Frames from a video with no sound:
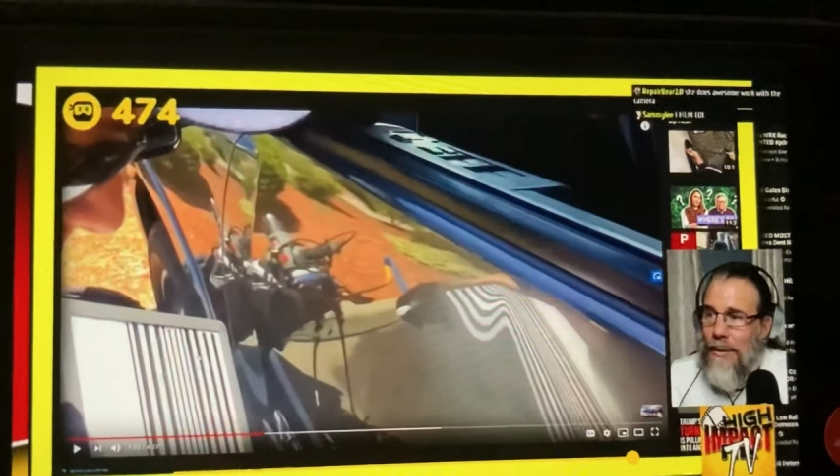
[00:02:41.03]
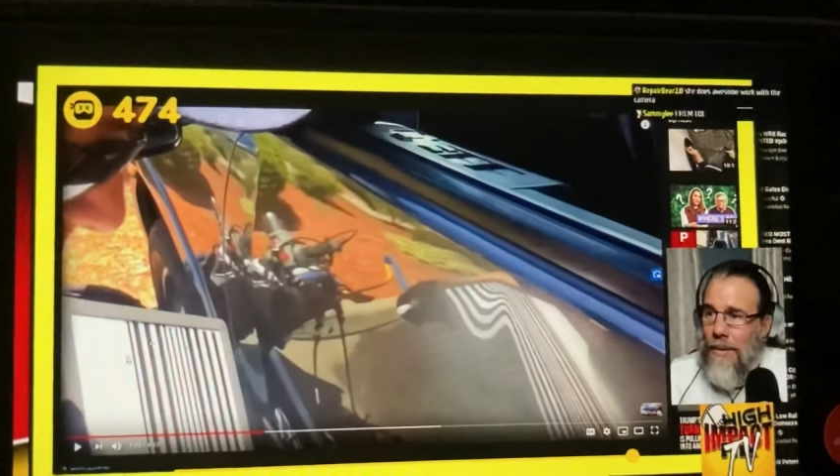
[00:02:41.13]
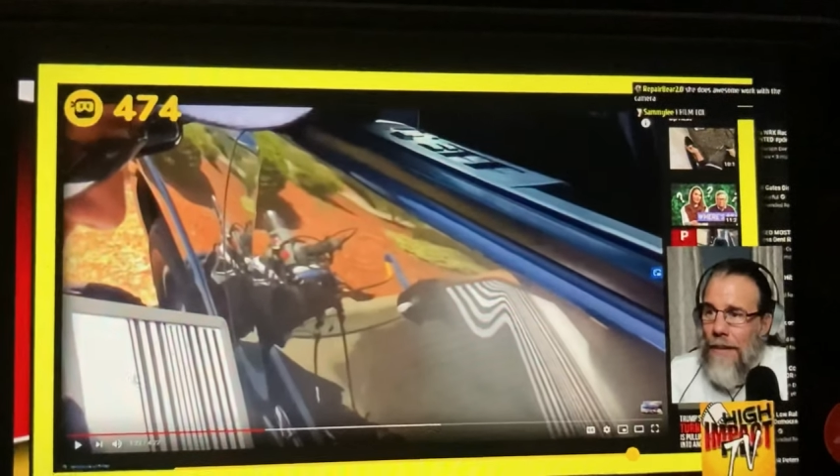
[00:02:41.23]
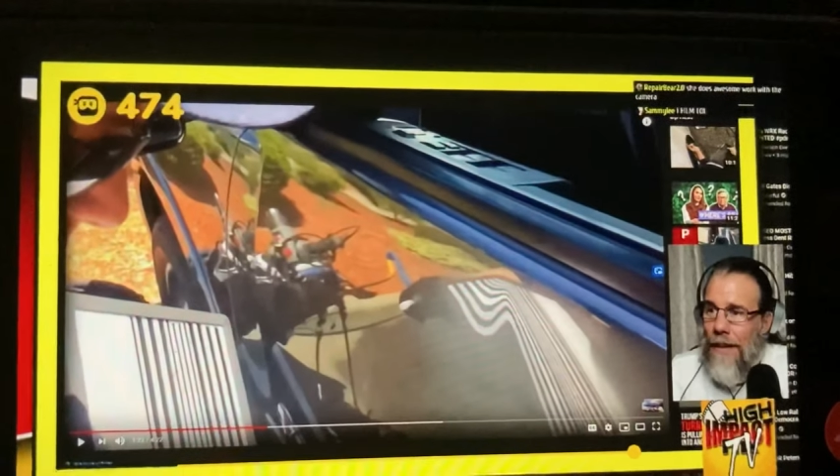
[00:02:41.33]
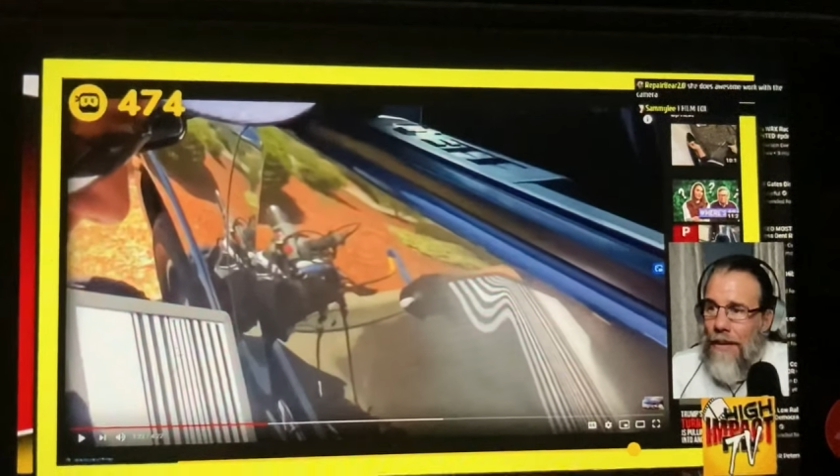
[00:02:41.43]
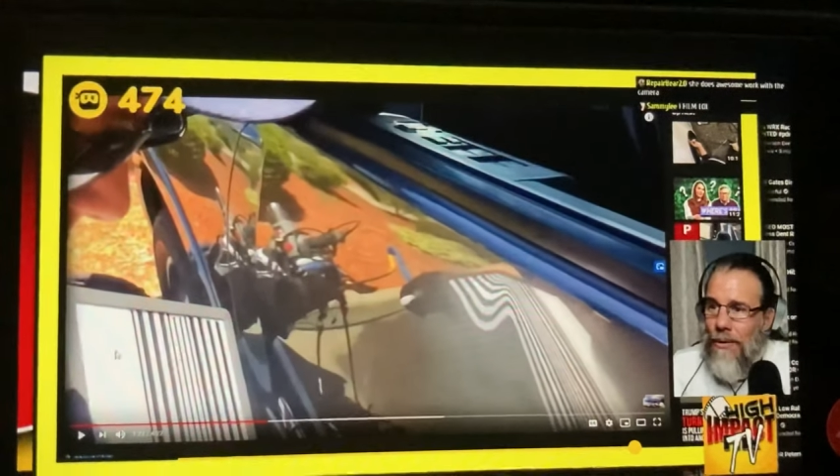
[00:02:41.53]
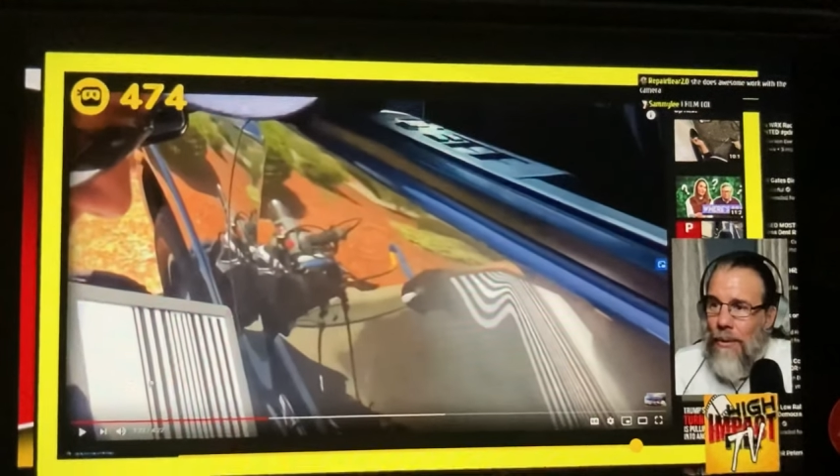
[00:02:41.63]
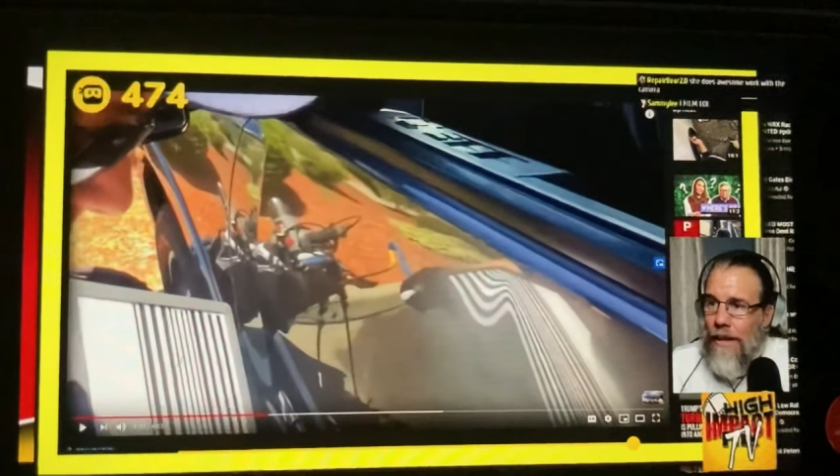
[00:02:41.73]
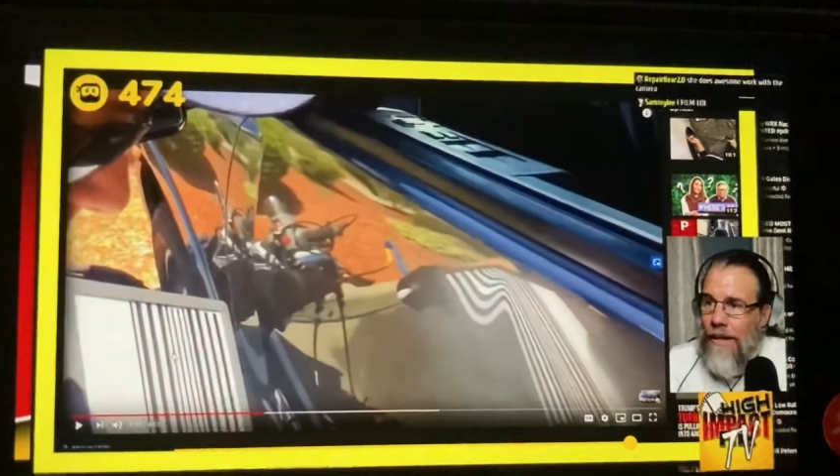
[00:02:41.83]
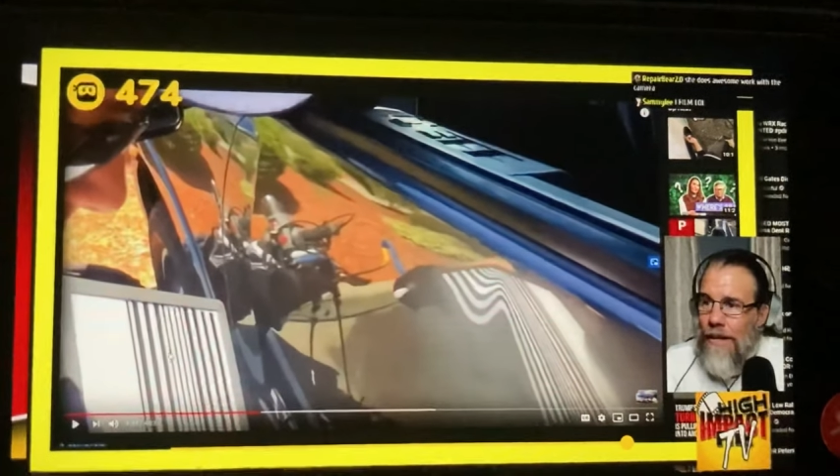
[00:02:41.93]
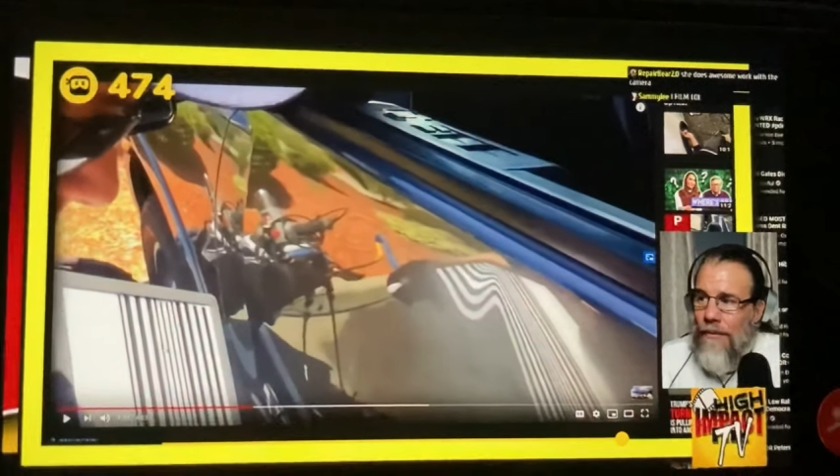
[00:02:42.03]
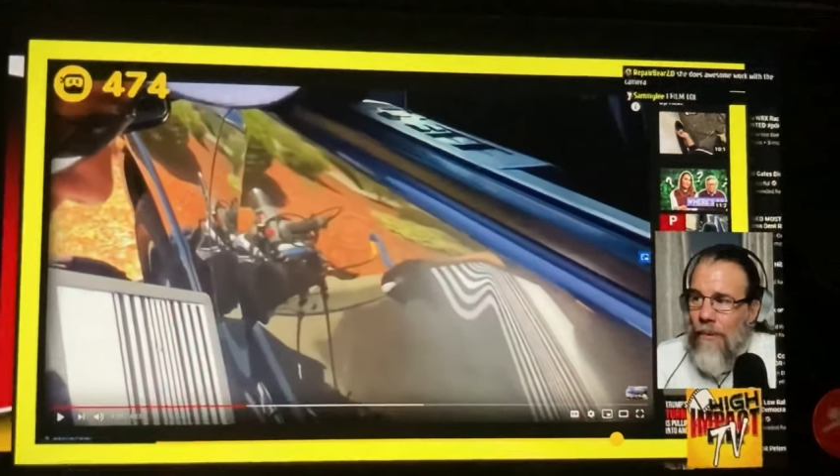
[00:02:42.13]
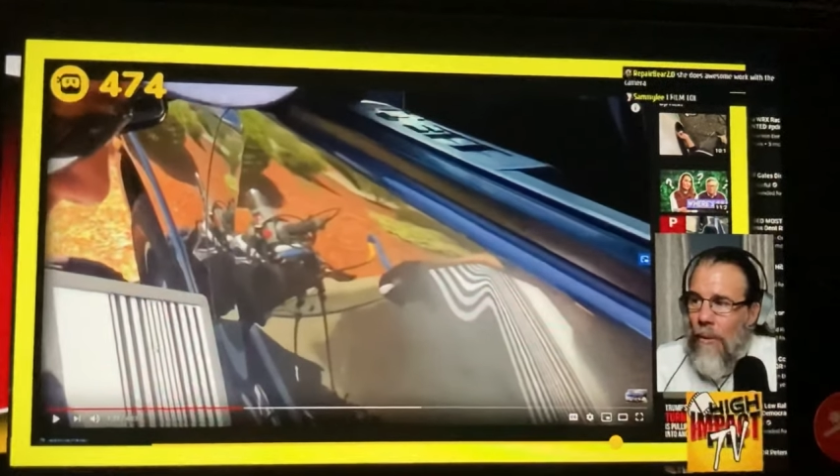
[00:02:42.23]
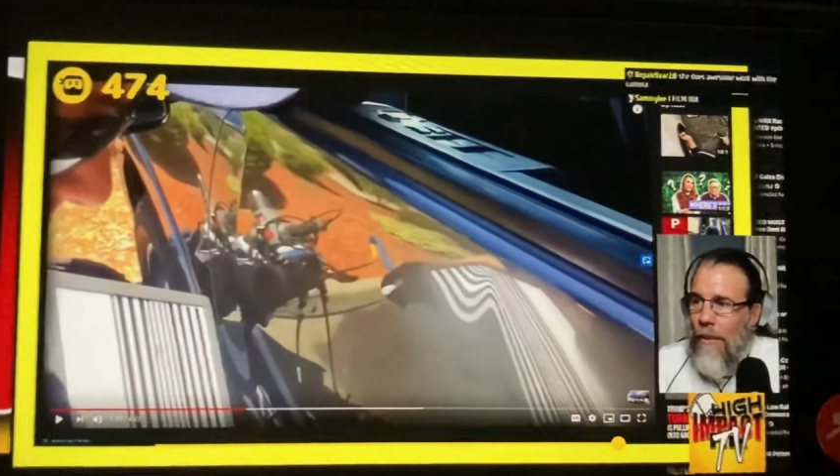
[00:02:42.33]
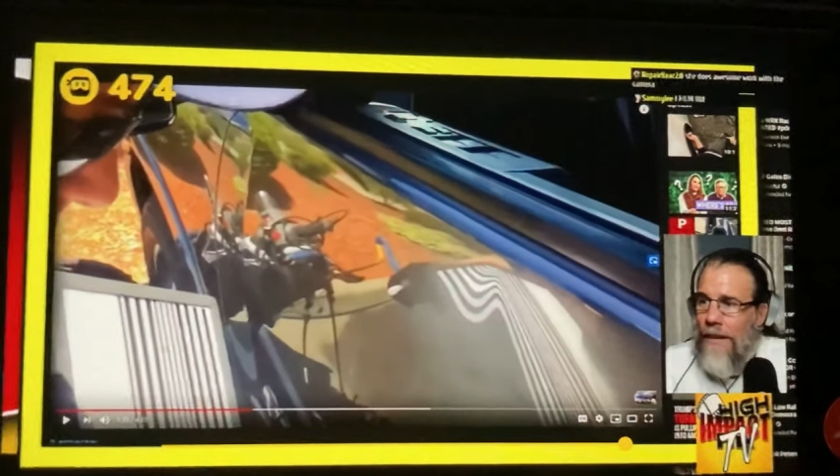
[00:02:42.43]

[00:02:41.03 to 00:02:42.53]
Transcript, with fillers: or somebody else created this for them,